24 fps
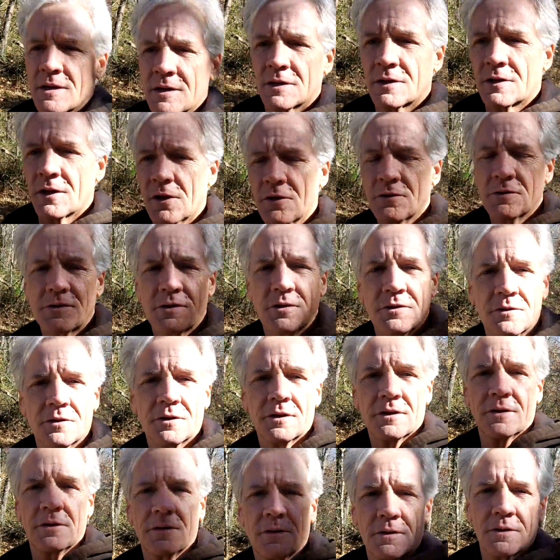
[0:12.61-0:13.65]
close to
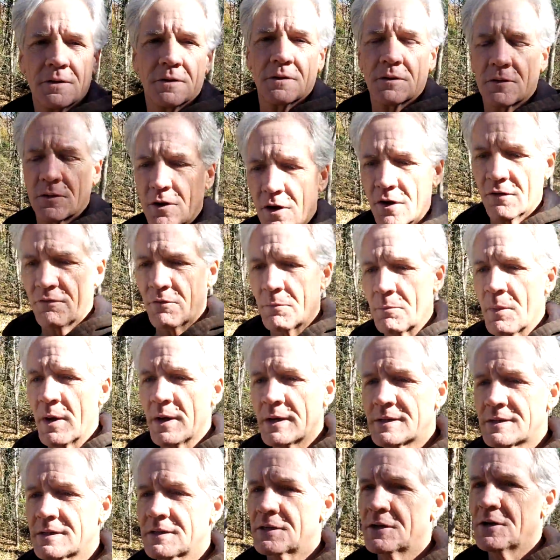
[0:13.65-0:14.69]
the Gulf of
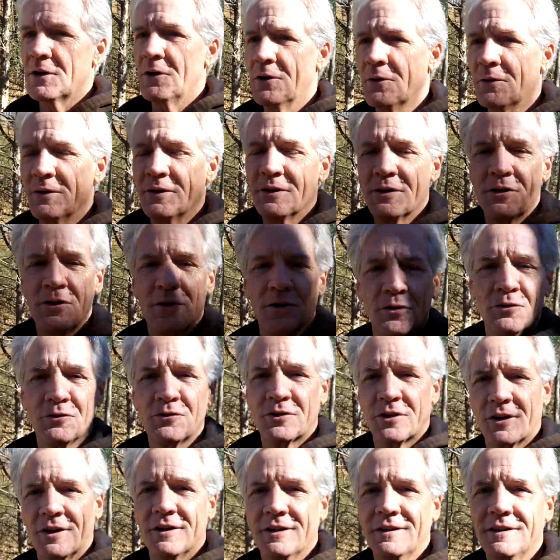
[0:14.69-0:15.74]
Mexico in
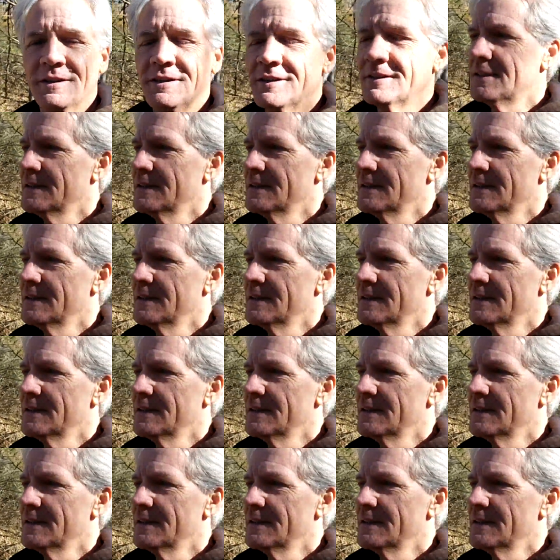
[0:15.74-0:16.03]
Houston.